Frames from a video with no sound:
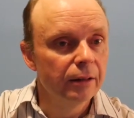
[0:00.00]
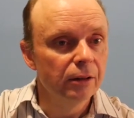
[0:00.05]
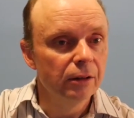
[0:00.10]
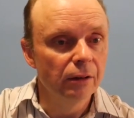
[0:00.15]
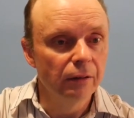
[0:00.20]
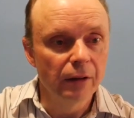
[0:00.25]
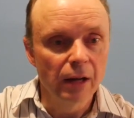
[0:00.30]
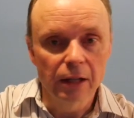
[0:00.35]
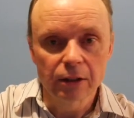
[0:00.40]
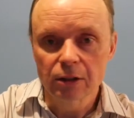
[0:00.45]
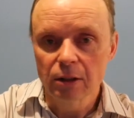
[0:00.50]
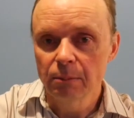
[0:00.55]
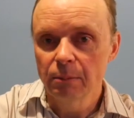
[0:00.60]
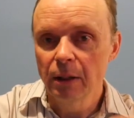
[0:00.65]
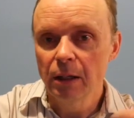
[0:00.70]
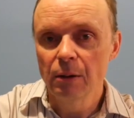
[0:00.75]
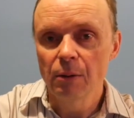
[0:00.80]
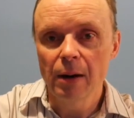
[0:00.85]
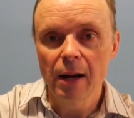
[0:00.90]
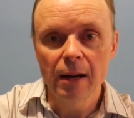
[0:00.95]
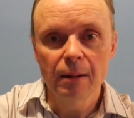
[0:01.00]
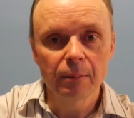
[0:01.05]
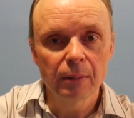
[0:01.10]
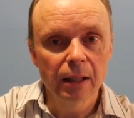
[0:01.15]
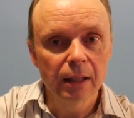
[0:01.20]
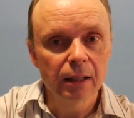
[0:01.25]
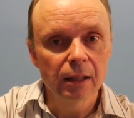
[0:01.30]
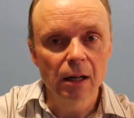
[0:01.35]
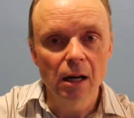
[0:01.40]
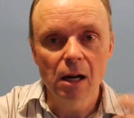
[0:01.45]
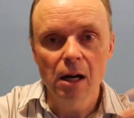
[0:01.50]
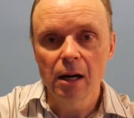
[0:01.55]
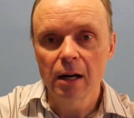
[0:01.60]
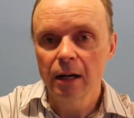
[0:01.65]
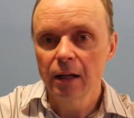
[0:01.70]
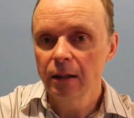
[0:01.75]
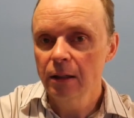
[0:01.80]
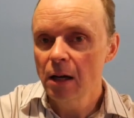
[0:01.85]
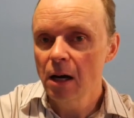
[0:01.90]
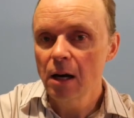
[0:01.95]
you've got somebody rambling
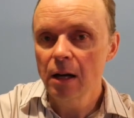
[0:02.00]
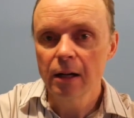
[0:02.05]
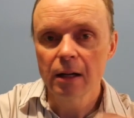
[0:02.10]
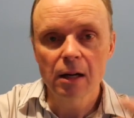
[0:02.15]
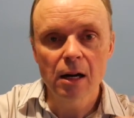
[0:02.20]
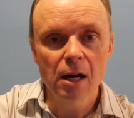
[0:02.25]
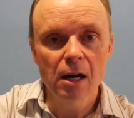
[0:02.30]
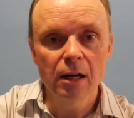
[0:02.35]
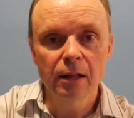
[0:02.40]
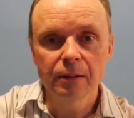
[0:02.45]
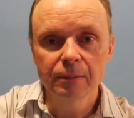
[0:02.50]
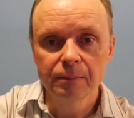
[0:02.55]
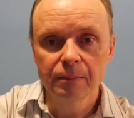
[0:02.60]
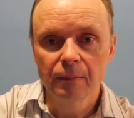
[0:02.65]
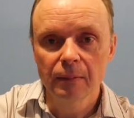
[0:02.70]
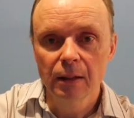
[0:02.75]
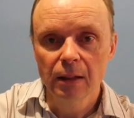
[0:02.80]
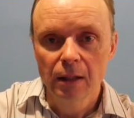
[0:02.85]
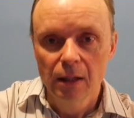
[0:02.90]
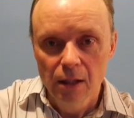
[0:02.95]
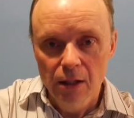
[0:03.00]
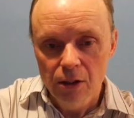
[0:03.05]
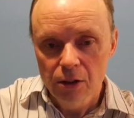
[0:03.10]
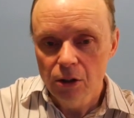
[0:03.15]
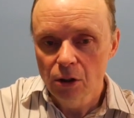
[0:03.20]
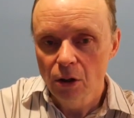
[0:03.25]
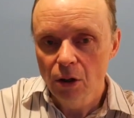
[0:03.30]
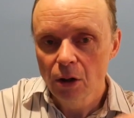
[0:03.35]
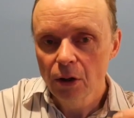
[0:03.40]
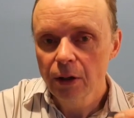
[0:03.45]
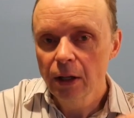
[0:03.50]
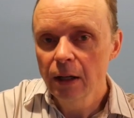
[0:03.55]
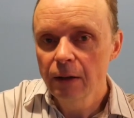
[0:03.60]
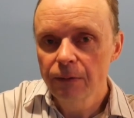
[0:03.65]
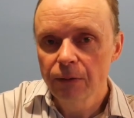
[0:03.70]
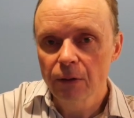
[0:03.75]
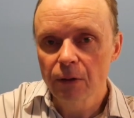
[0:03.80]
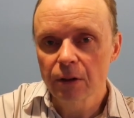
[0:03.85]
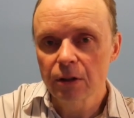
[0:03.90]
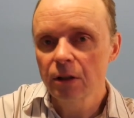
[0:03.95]
on and on and on. You're looking
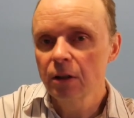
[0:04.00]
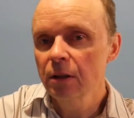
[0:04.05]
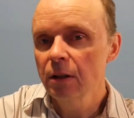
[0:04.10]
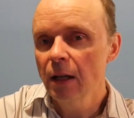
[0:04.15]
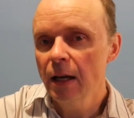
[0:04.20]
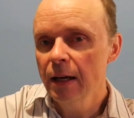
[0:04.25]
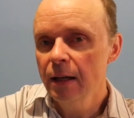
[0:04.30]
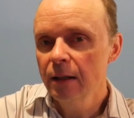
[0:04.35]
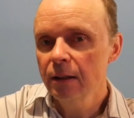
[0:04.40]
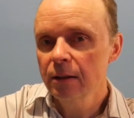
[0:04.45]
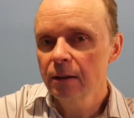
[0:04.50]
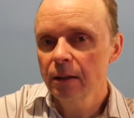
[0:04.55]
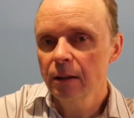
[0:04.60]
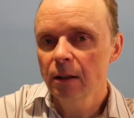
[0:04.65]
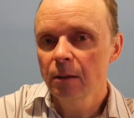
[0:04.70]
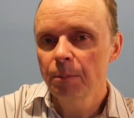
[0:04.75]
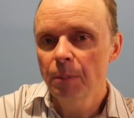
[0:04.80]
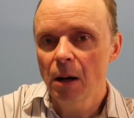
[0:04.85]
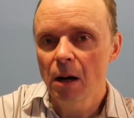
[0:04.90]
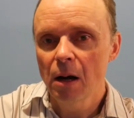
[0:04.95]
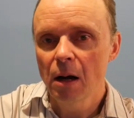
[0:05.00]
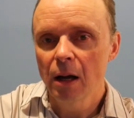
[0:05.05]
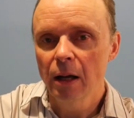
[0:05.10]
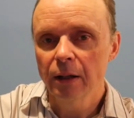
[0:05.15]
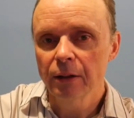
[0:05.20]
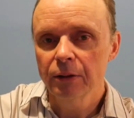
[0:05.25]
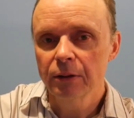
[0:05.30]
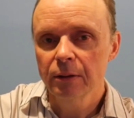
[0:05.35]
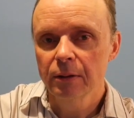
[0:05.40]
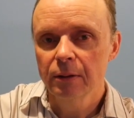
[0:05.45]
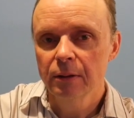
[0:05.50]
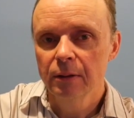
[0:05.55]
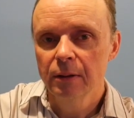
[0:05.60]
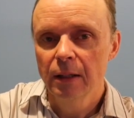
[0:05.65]
for the slightest little pause.